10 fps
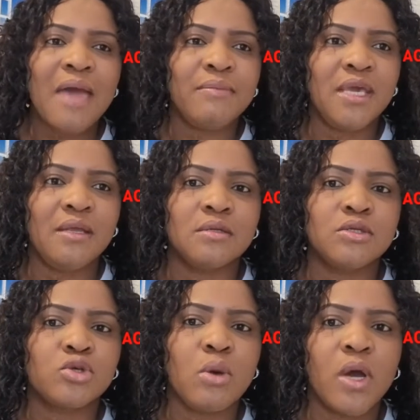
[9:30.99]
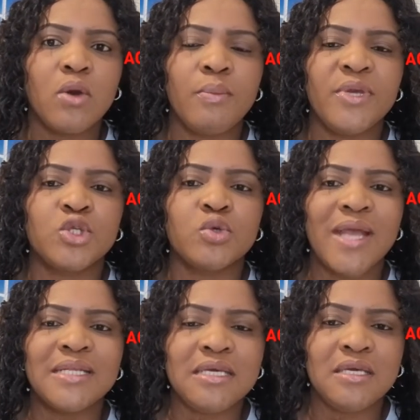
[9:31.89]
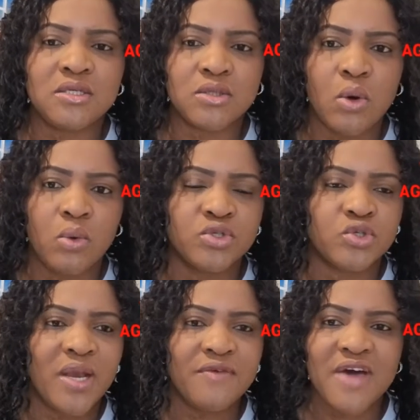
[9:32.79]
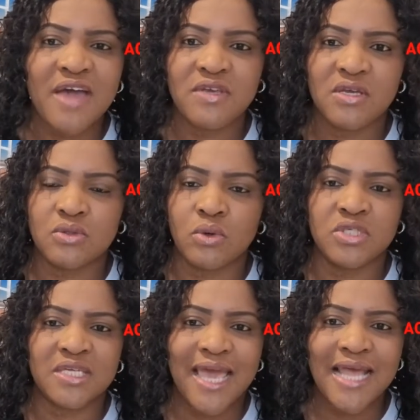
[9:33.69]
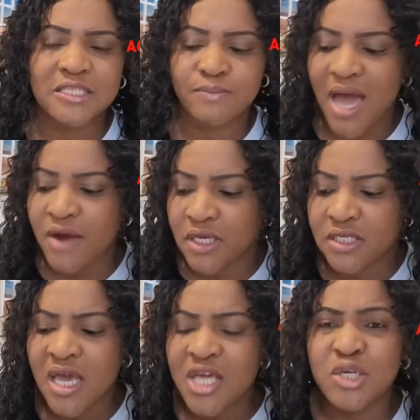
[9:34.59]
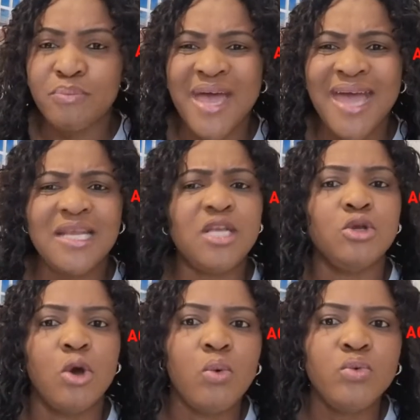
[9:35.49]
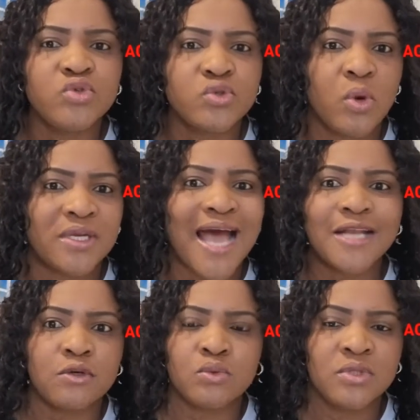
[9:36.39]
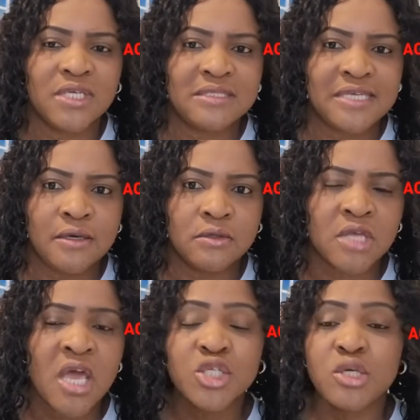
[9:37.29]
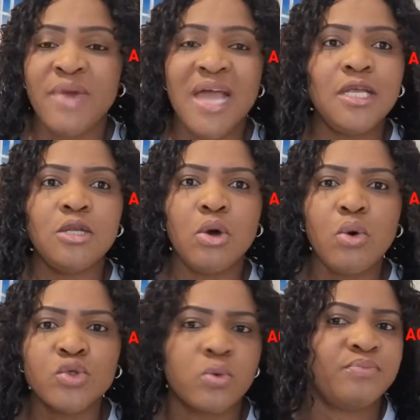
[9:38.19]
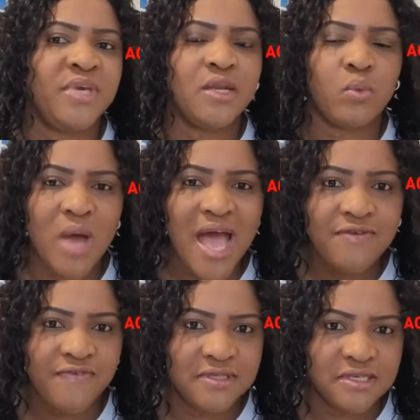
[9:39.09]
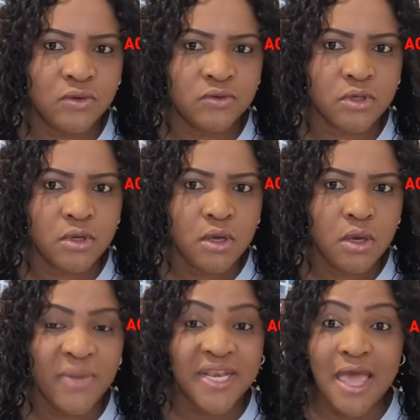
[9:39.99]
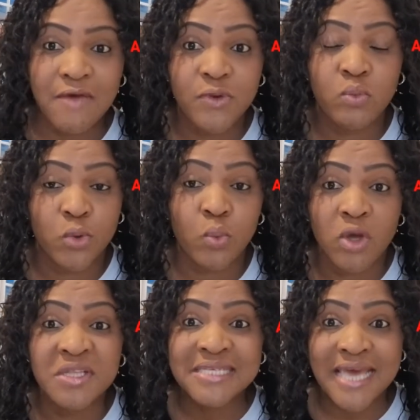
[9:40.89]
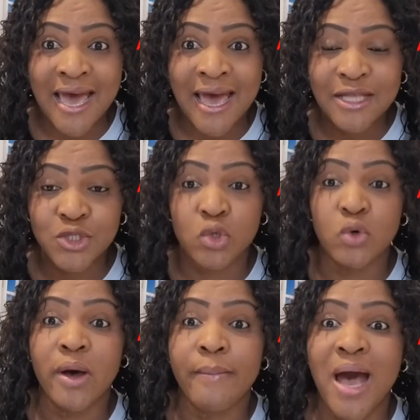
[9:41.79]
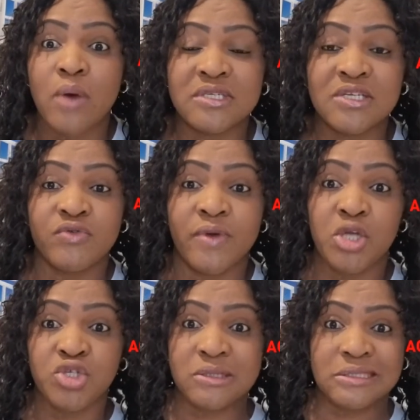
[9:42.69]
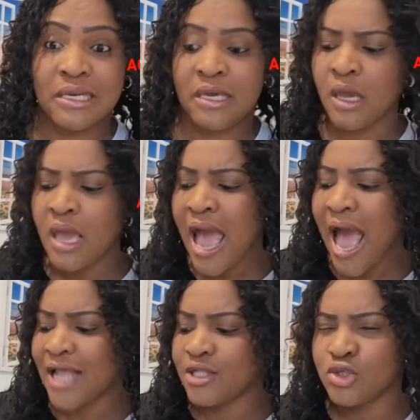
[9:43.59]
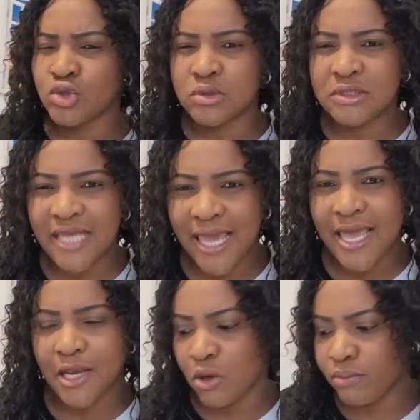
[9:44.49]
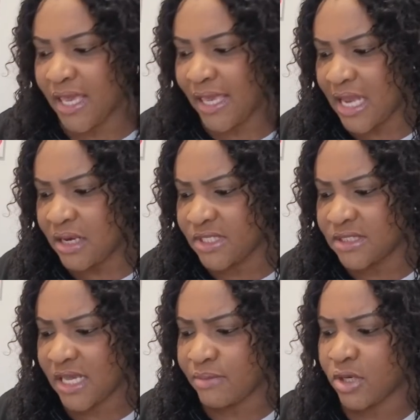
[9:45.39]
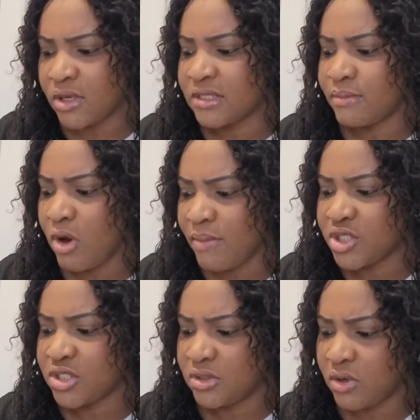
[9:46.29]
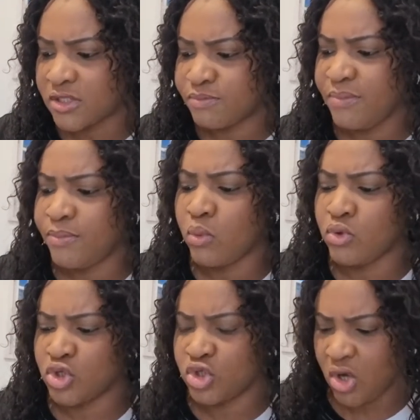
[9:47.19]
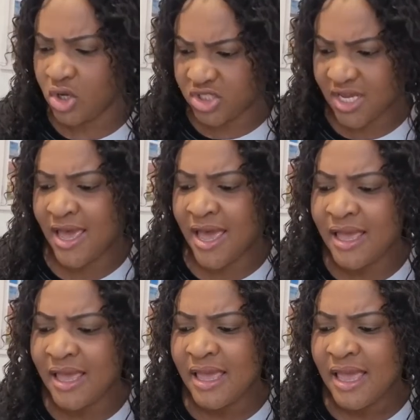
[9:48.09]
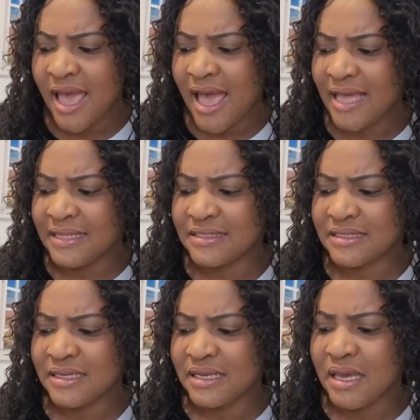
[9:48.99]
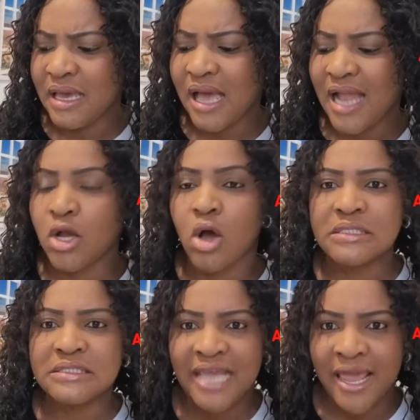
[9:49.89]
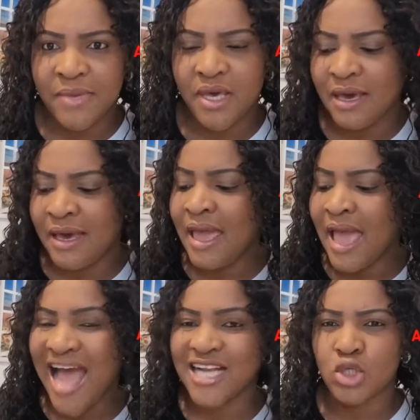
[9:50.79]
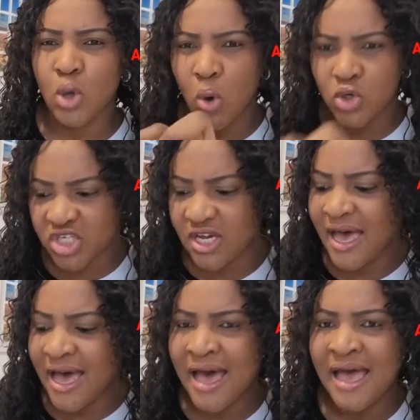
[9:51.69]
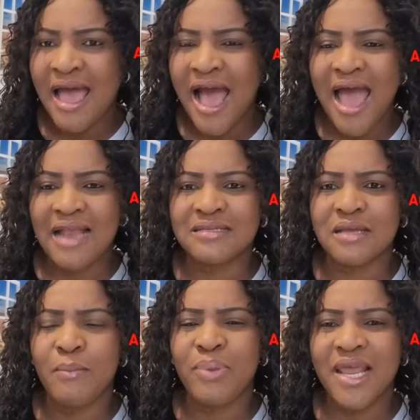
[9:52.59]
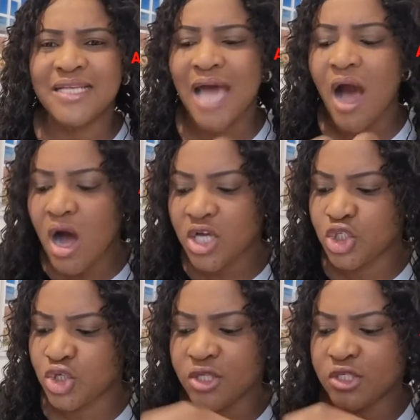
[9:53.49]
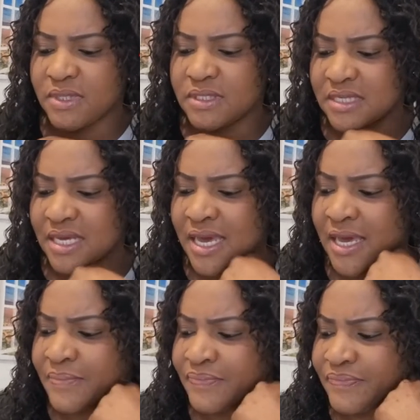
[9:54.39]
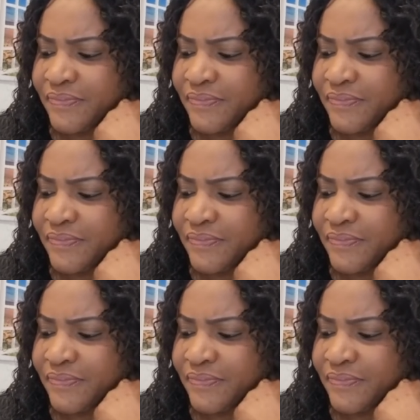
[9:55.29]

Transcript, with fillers: I mean, someone will be 20 years old, 25 years old, she gets married. She barely knows what adulthood entails. She barely knows what being a wife entails. But everyone wants her to go about it graciously and to dare not make any mistake because the moment she does, people will judge her and and condemn her and torture her and place harsh judgments on her